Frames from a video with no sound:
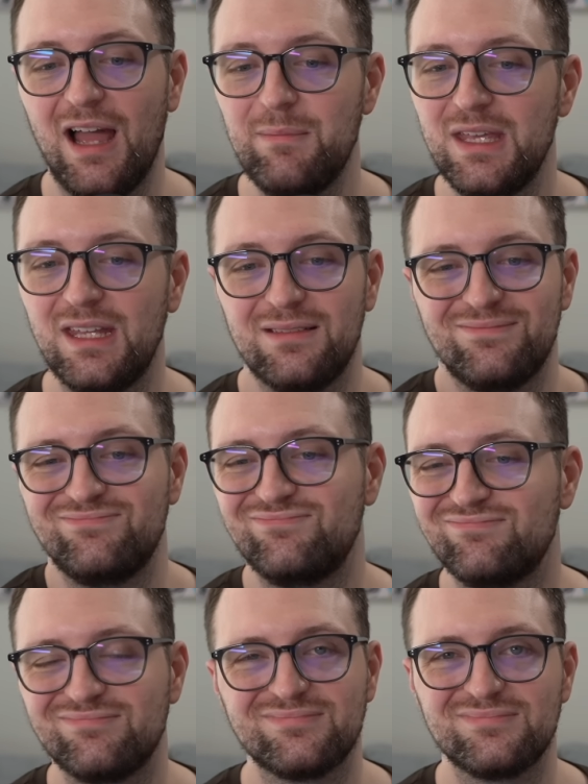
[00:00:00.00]
mean,
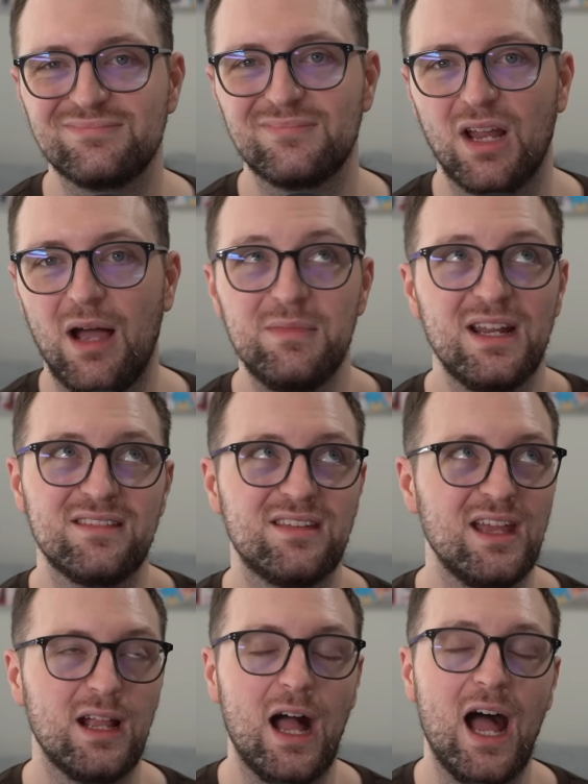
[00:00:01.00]
I'm not
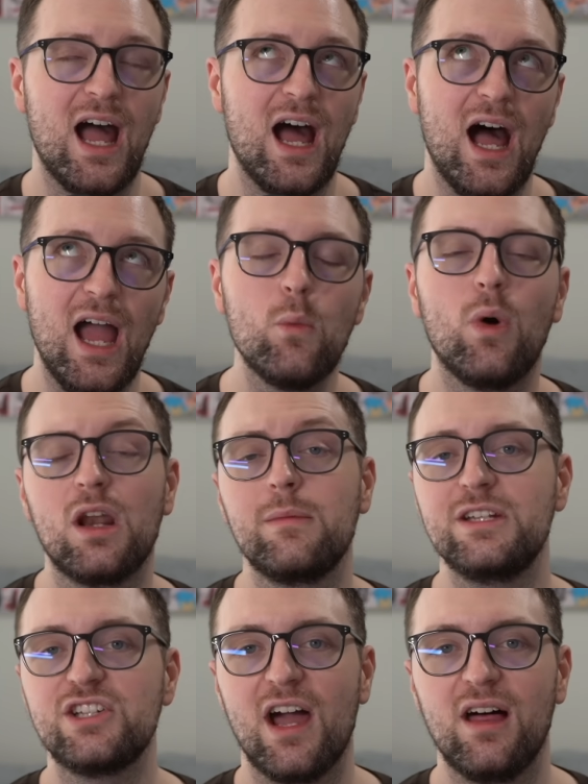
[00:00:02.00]
saying I want to be
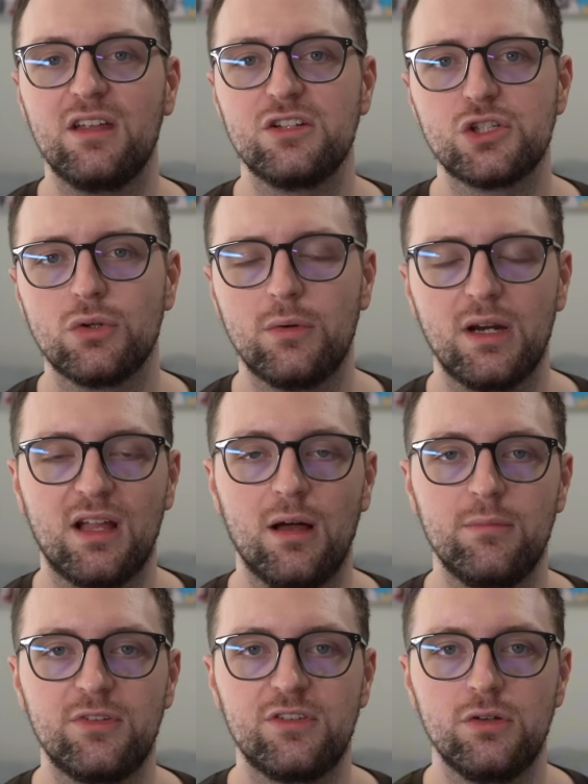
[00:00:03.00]
challenged when it
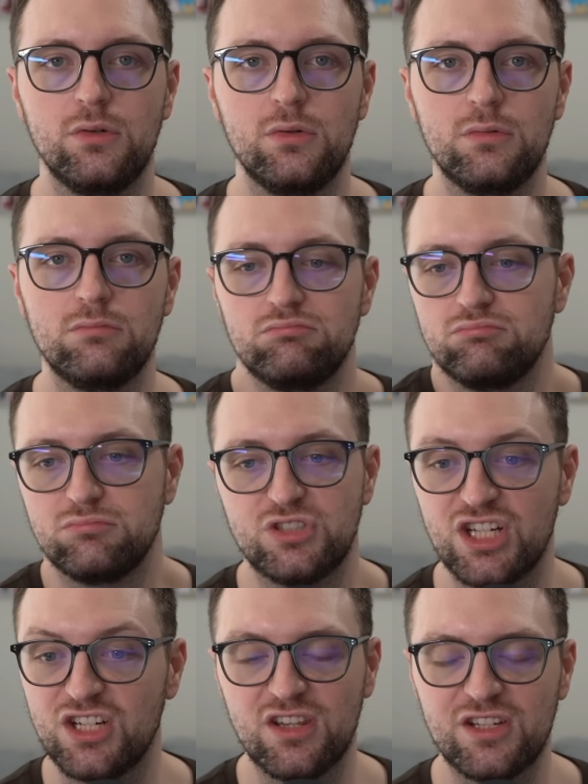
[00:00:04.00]
comes to
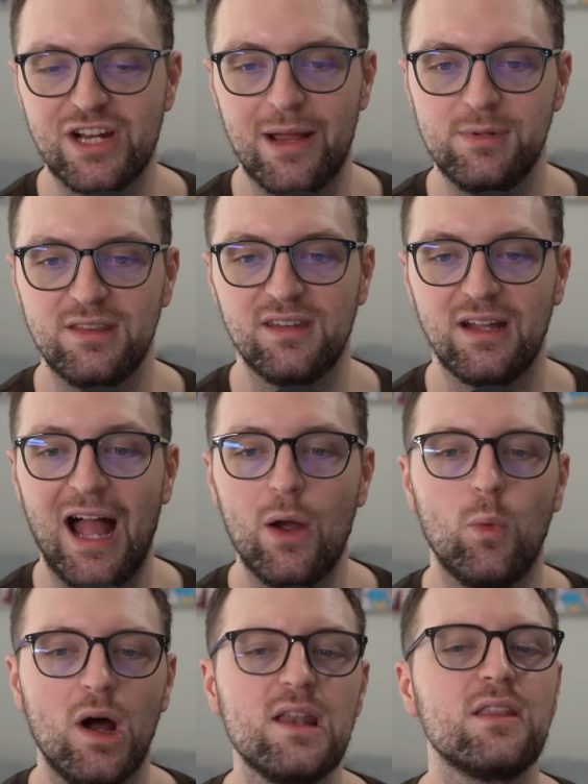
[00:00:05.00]
the Champions League. I
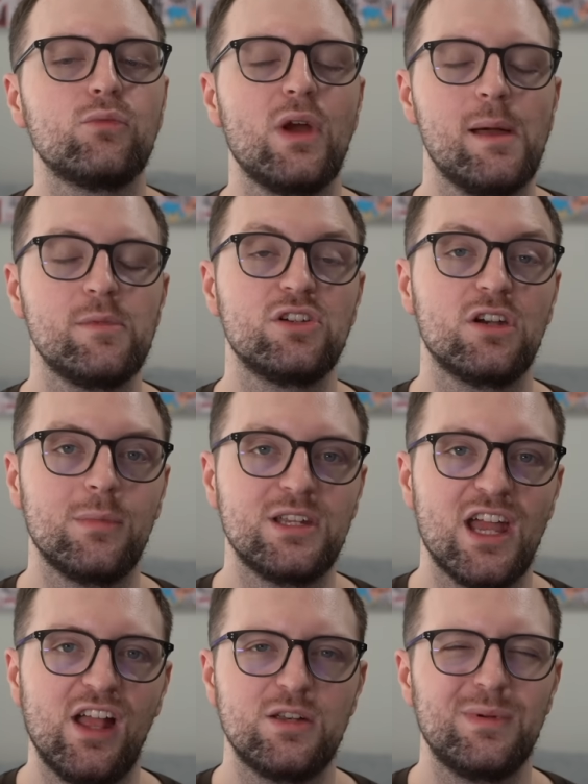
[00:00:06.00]
want Real Madrid to be
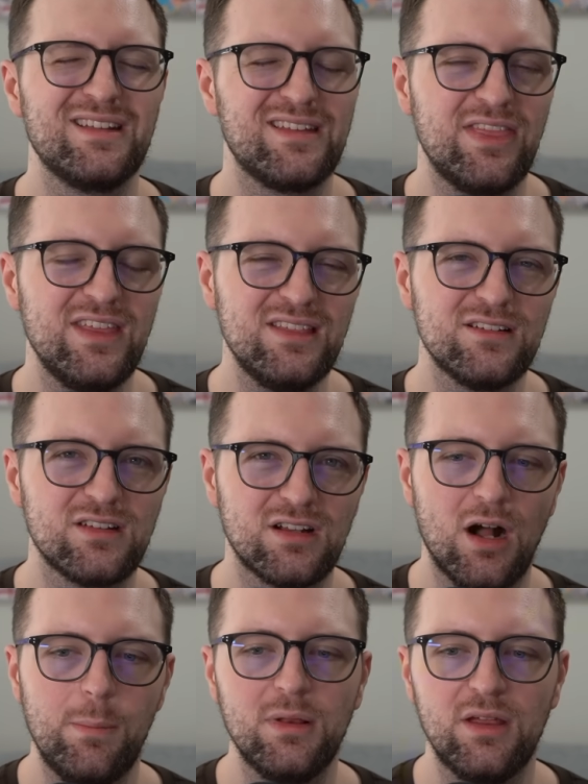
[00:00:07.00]
challenged because I think there's a
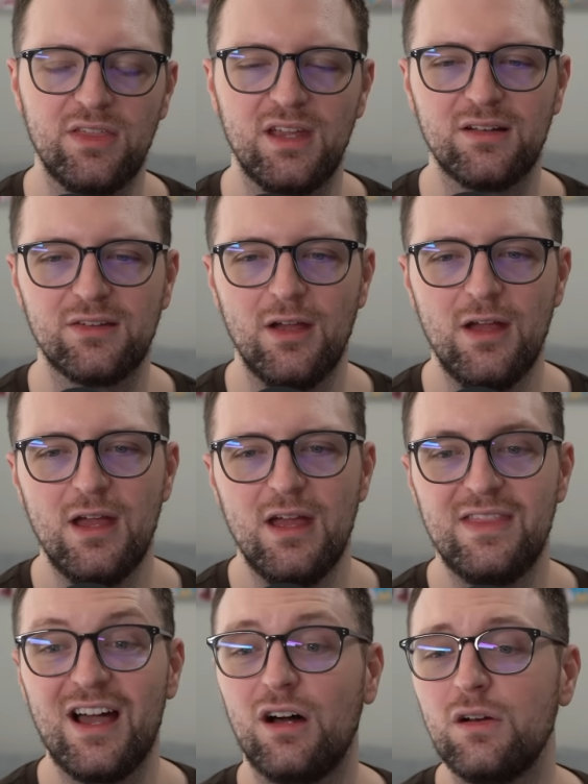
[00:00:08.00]
couple of things
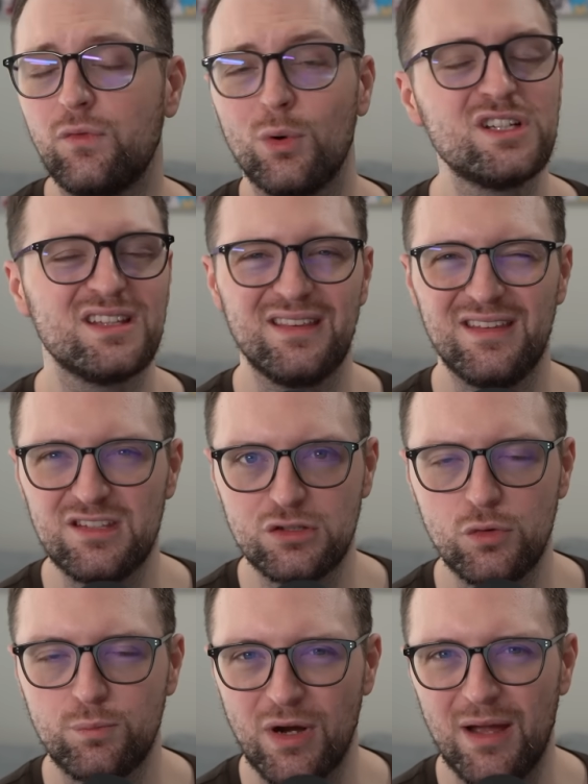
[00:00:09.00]
that unfortunately these
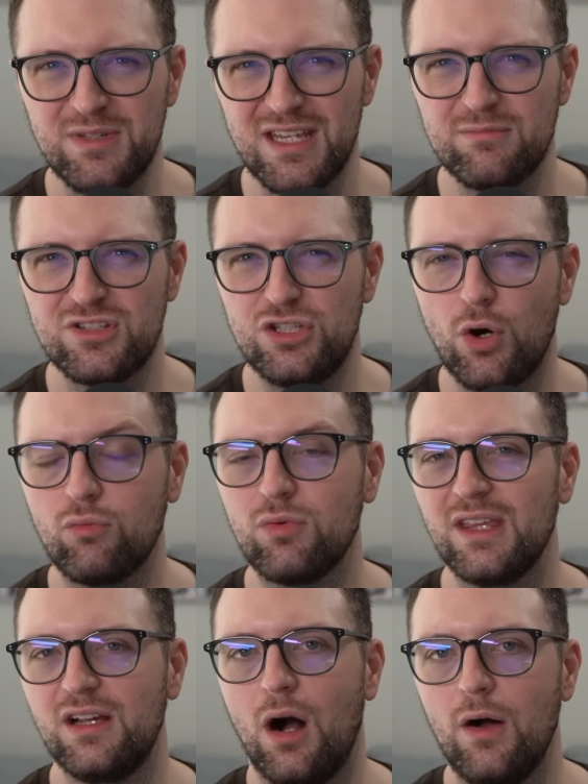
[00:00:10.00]
two Prem teams don't
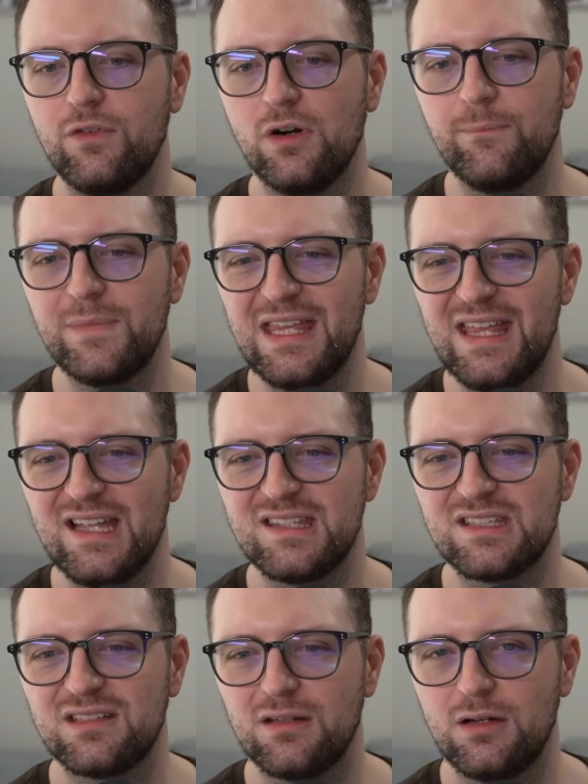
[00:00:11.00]
really offer, and
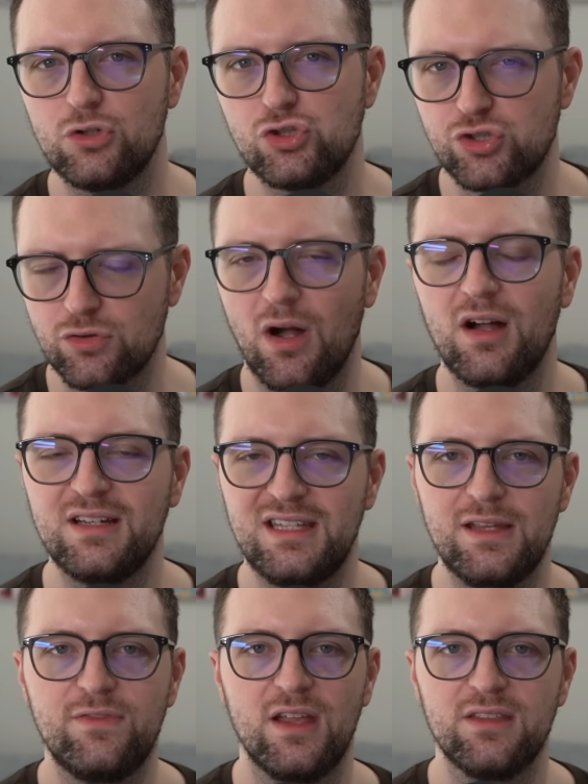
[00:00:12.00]
that's strong
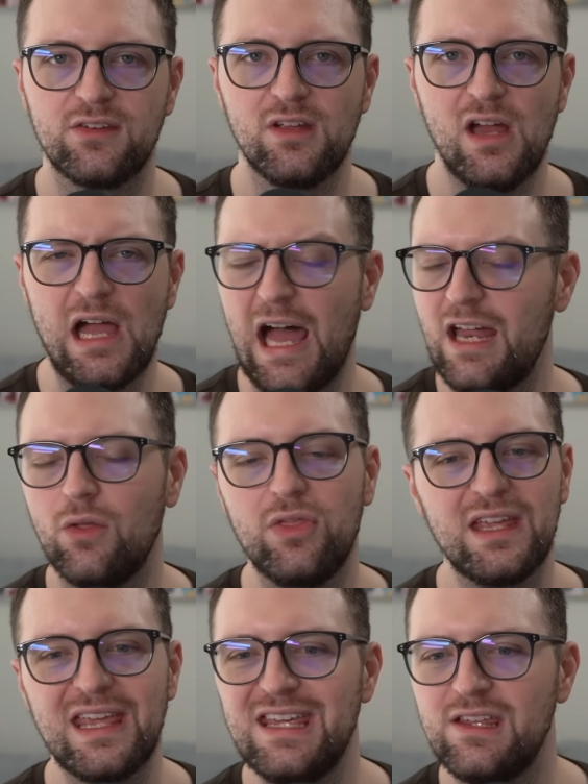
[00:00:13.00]
defense. I don't
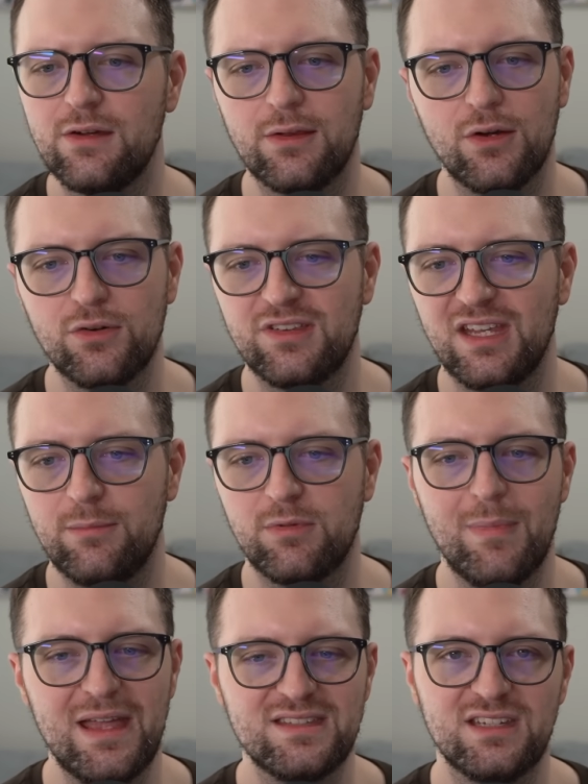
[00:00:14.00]
think either of those teams,
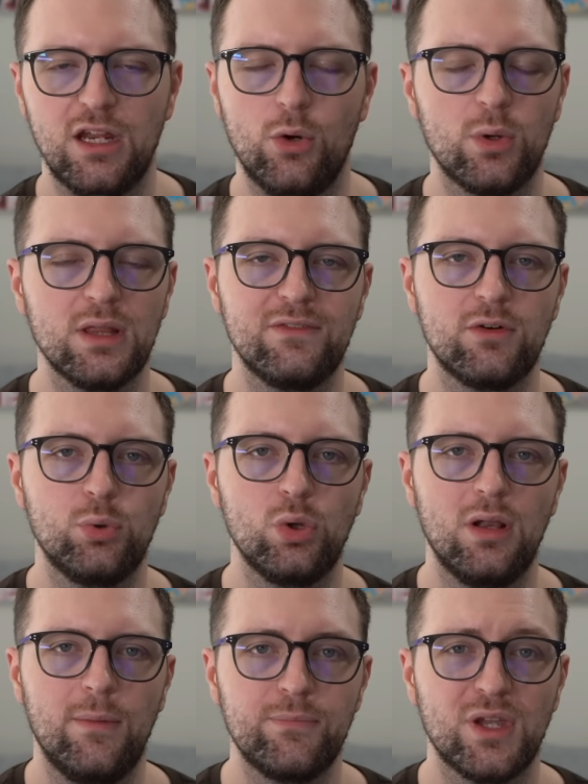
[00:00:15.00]
Man City or
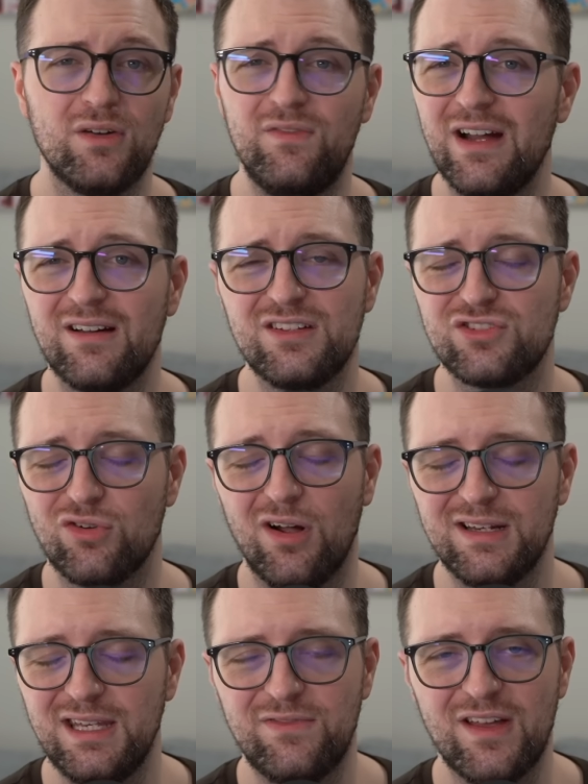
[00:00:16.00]
Liverpool, are very strong
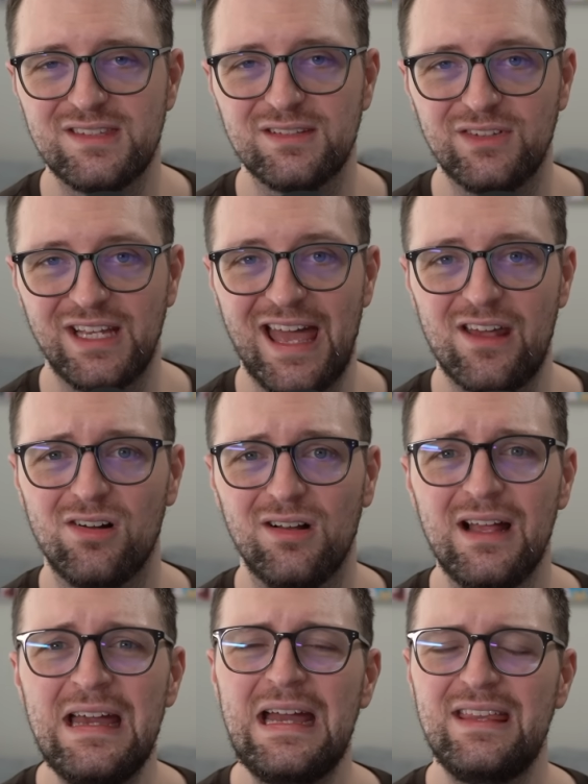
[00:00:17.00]
defensively at all.
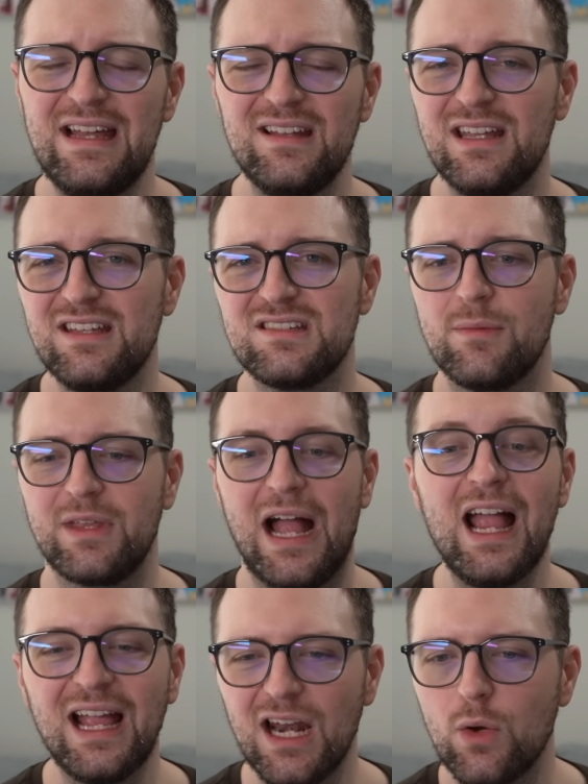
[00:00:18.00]
And that is something. I
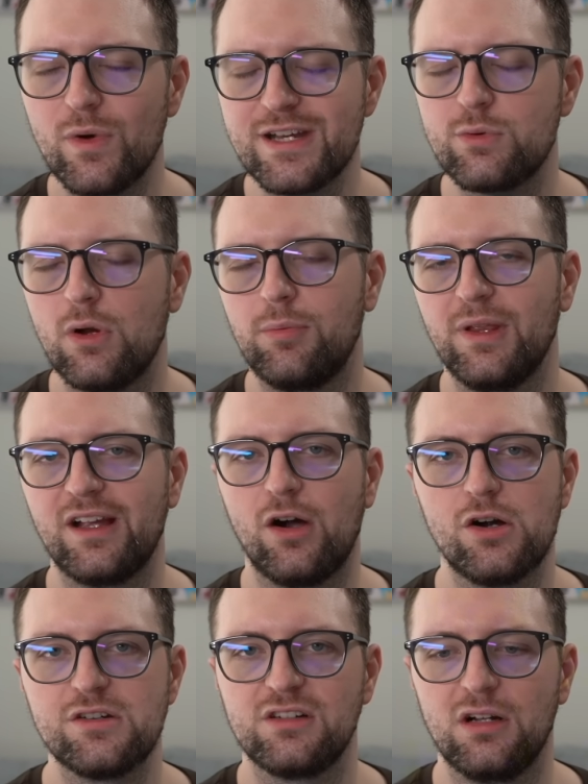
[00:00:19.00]
kind of wish we were playing
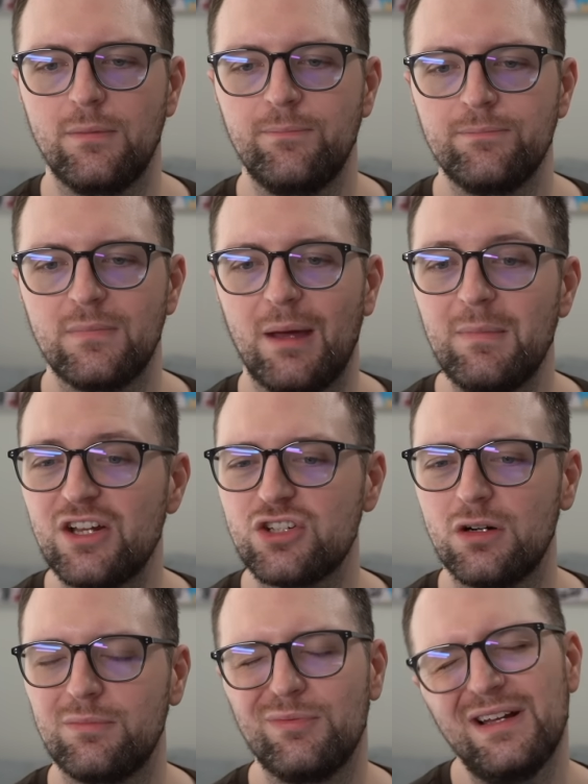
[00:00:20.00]
Arsenal. I'm not sure.